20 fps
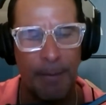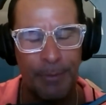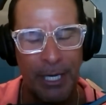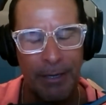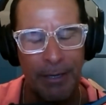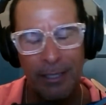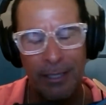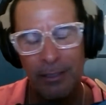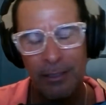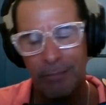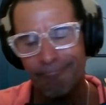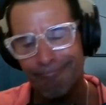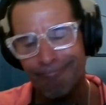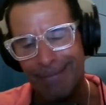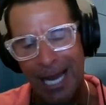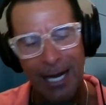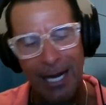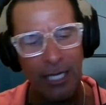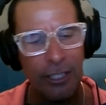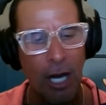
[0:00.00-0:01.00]
and let's
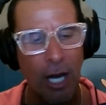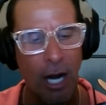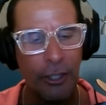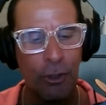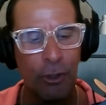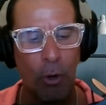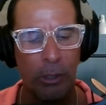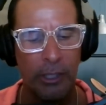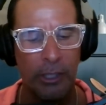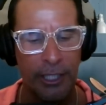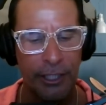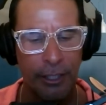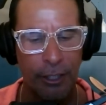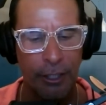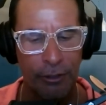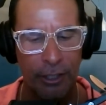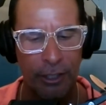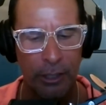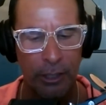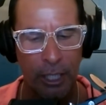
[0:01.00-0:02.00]
kind of talk to our
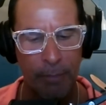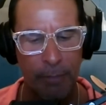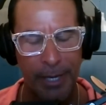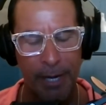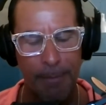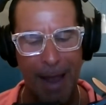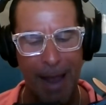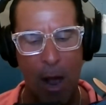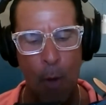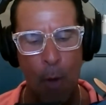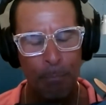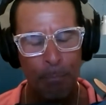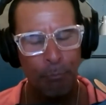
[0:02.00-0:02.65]
listeners a little bit about